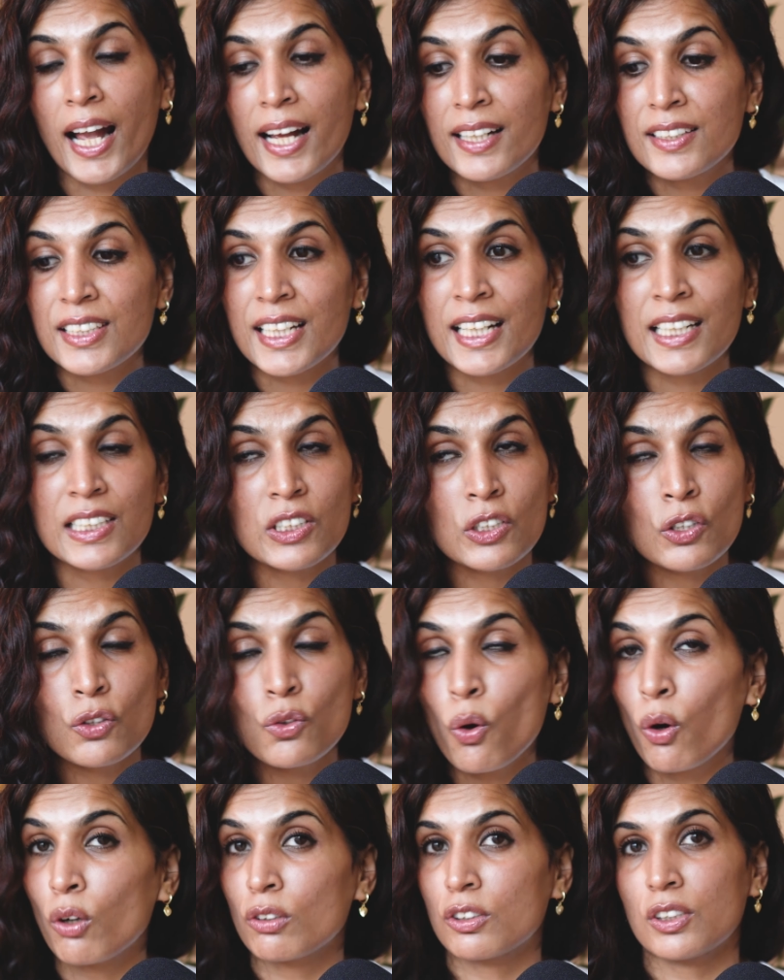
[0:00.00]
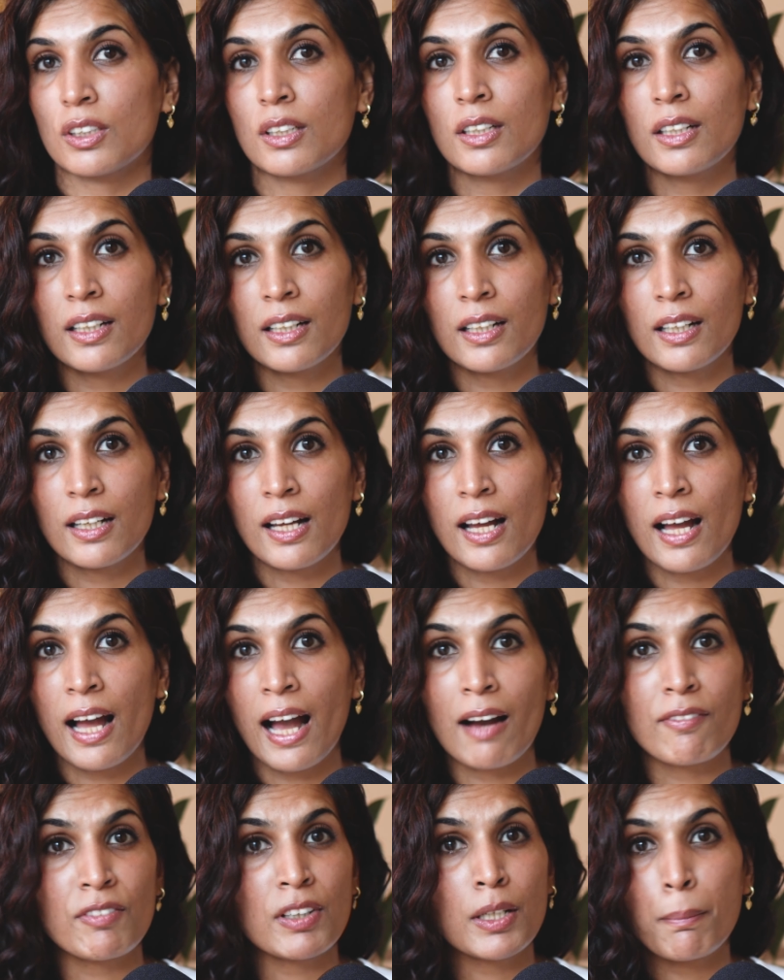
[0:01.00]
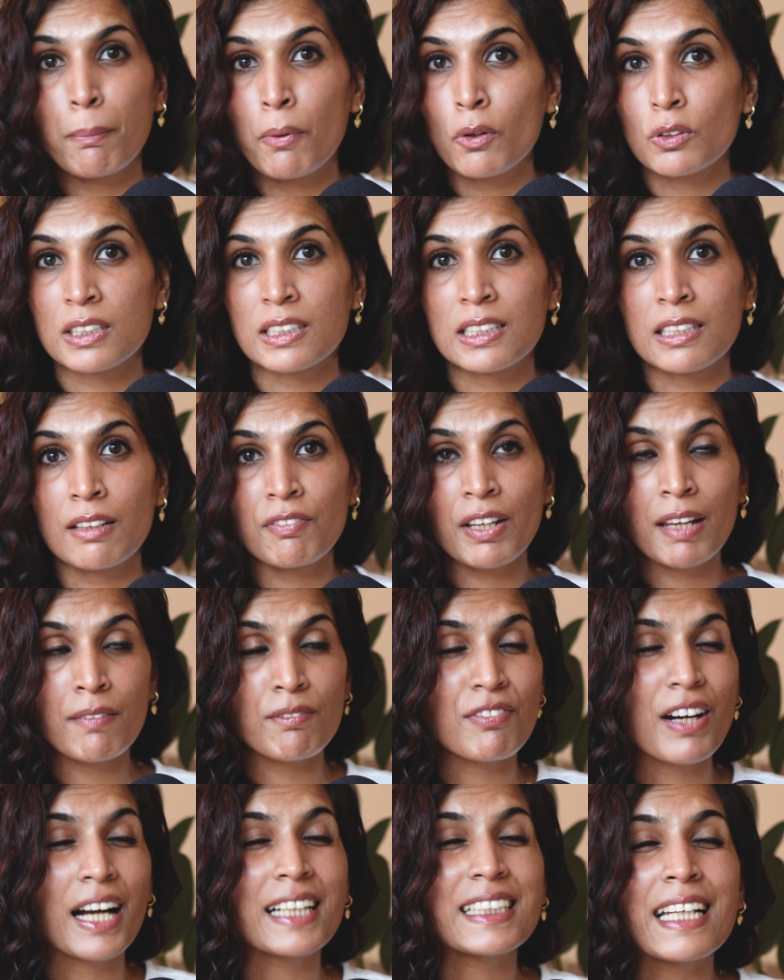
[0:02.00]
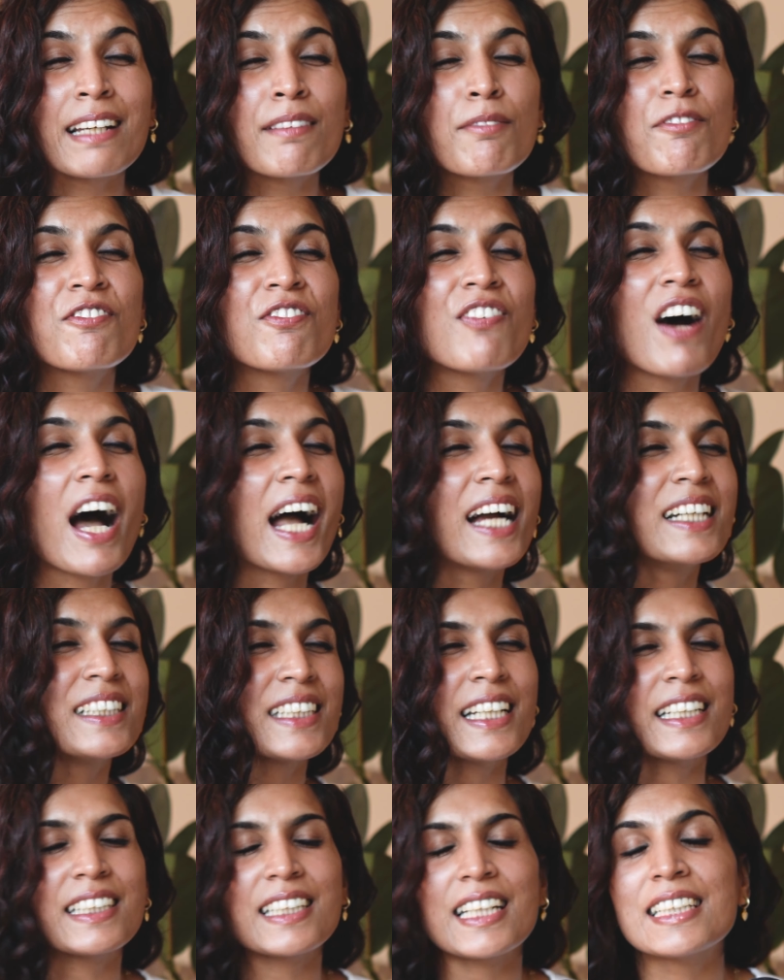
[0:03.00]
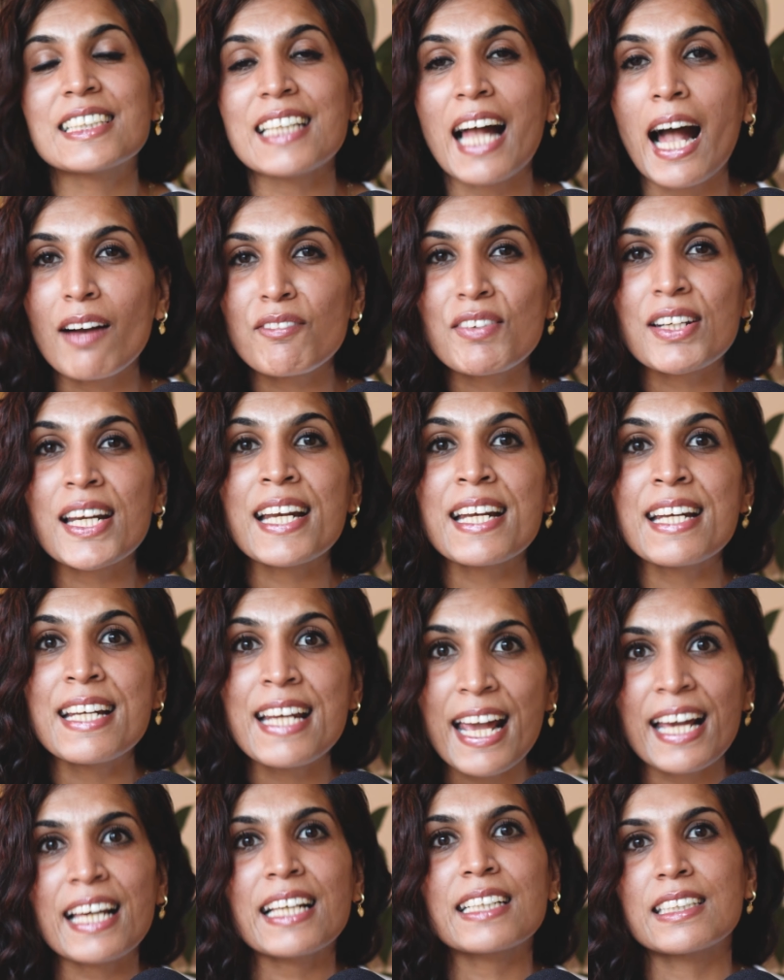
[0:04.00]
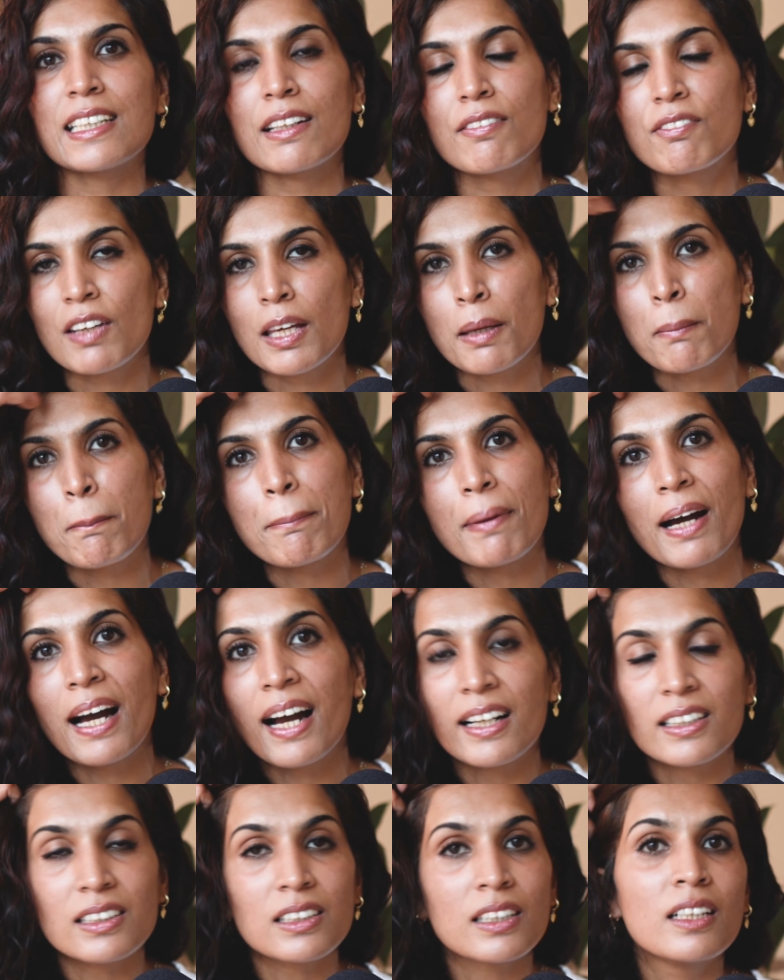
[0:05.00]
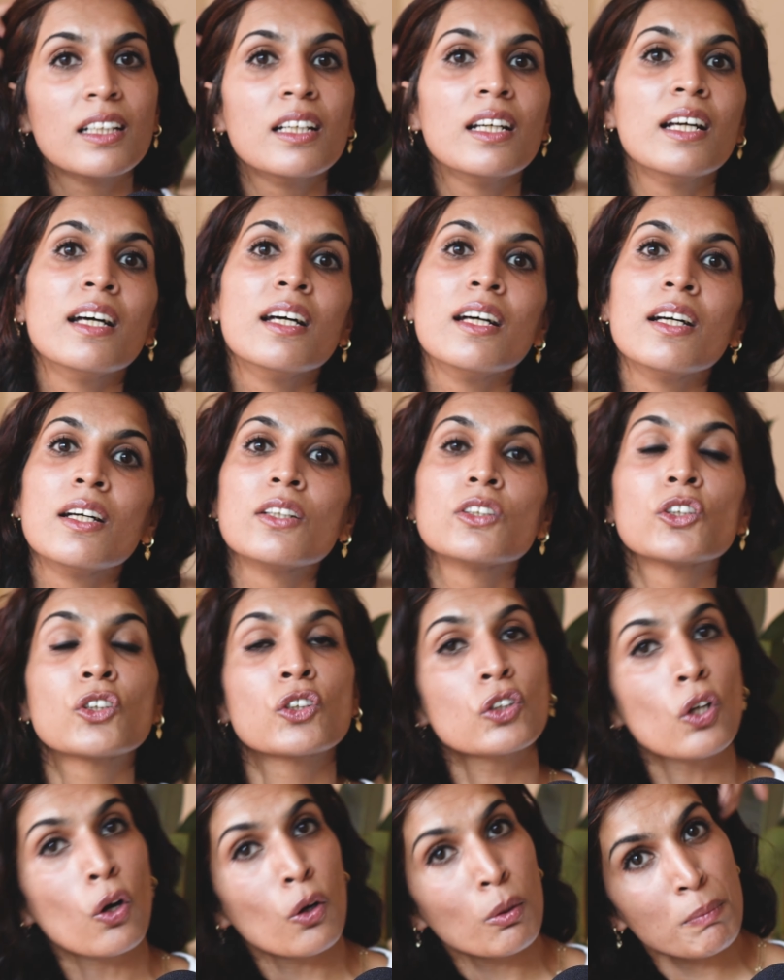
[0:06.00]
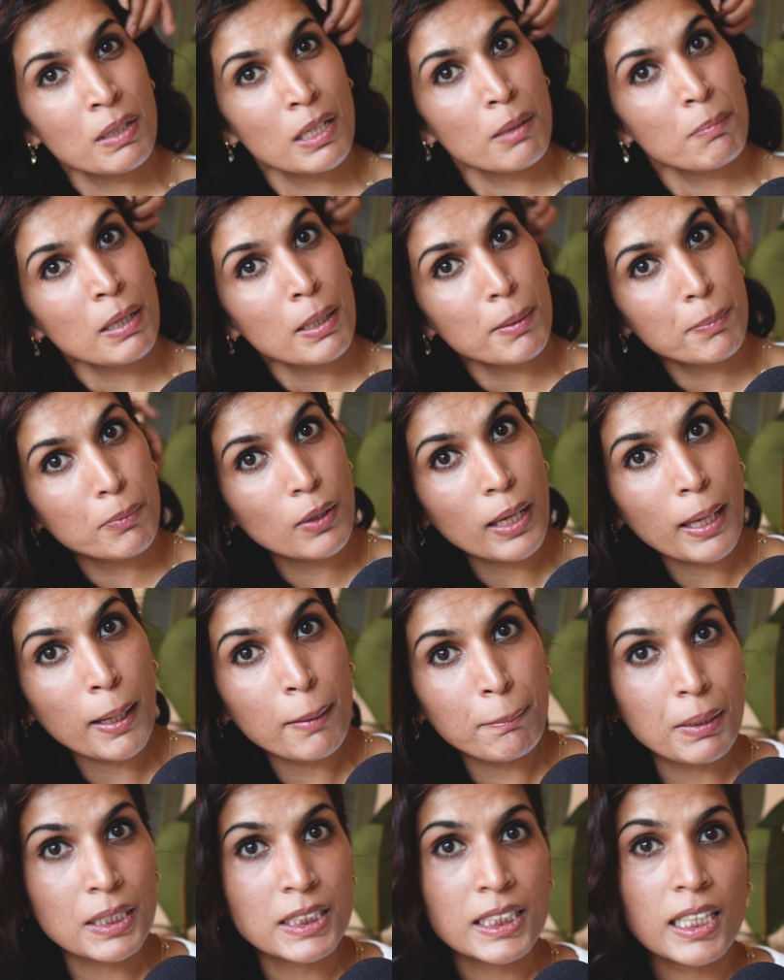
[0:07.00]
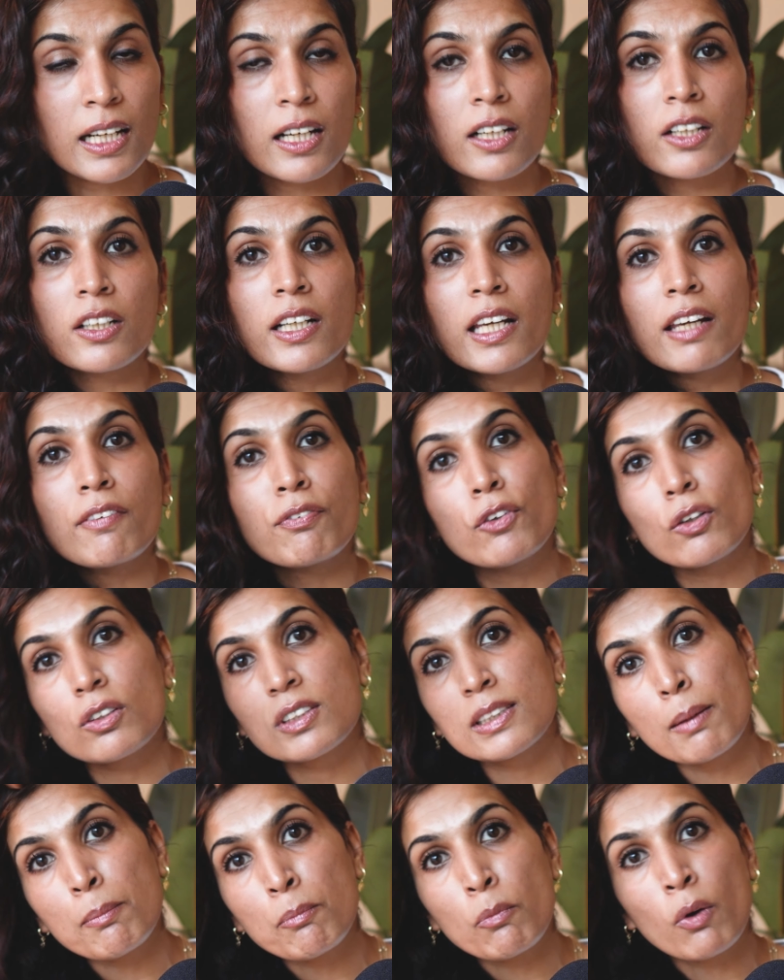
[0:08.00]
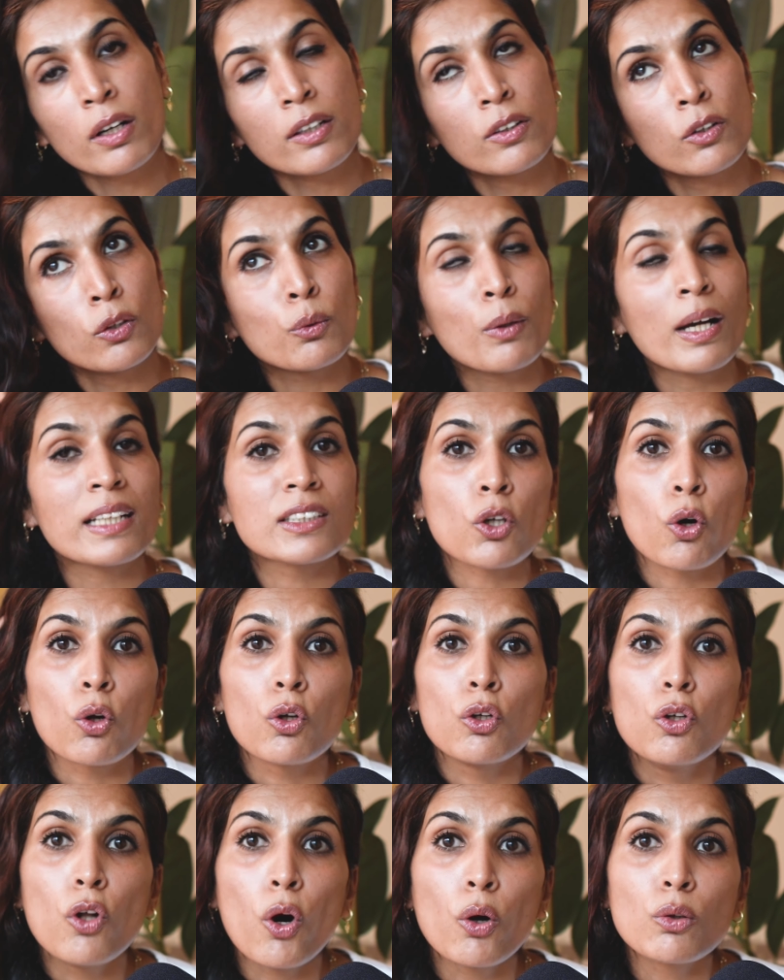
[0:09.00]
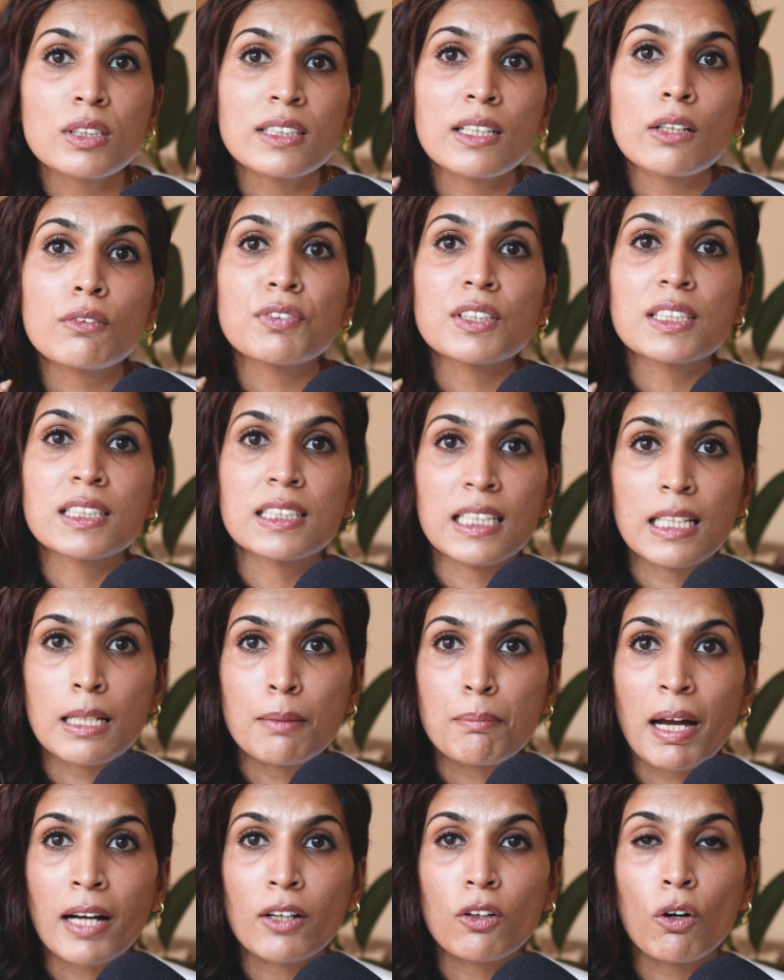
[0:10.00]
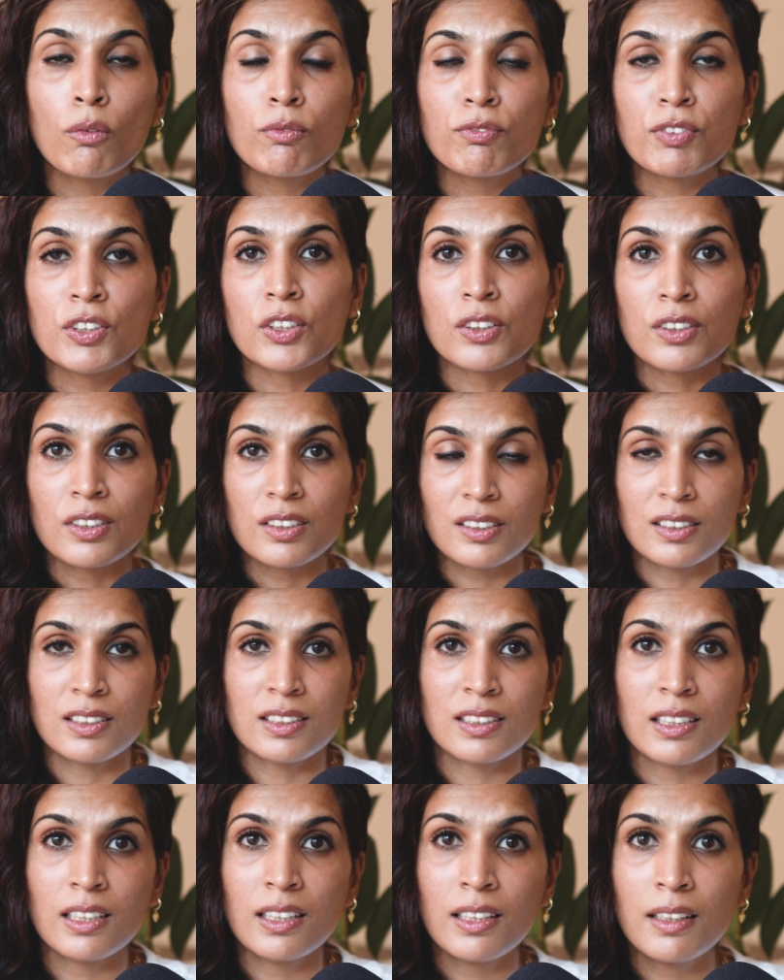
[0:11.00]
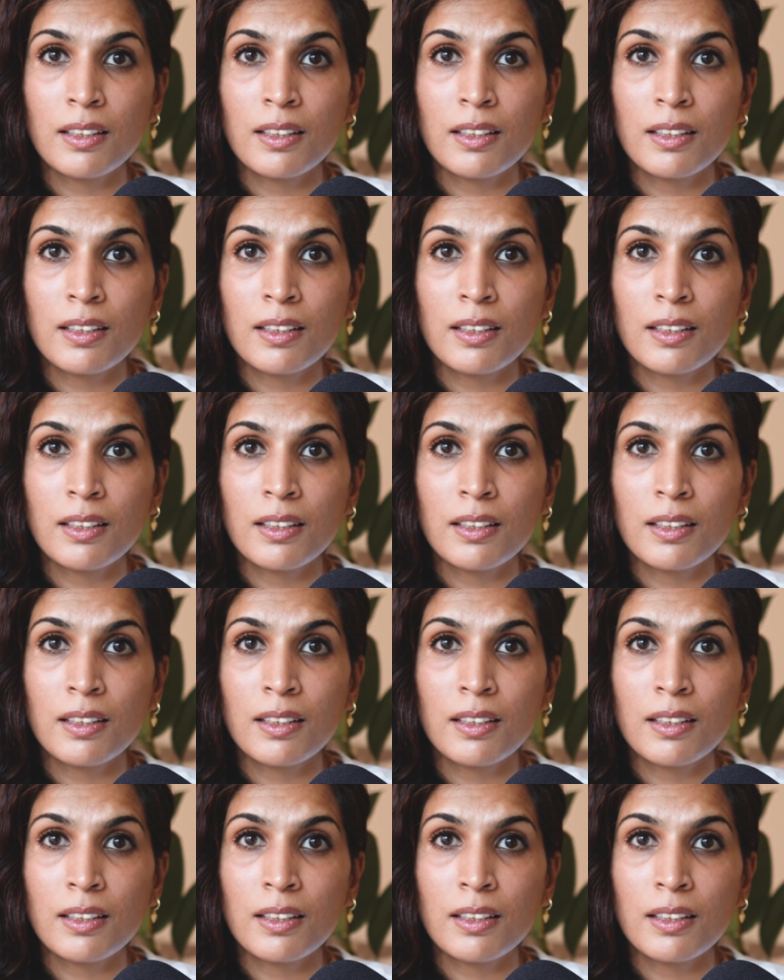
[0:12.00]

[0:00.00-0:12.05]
and it's not having a positive impact. In fact, it is having a negative impact. So many people, in particular, if you're someone who has got low self esteem and confidence,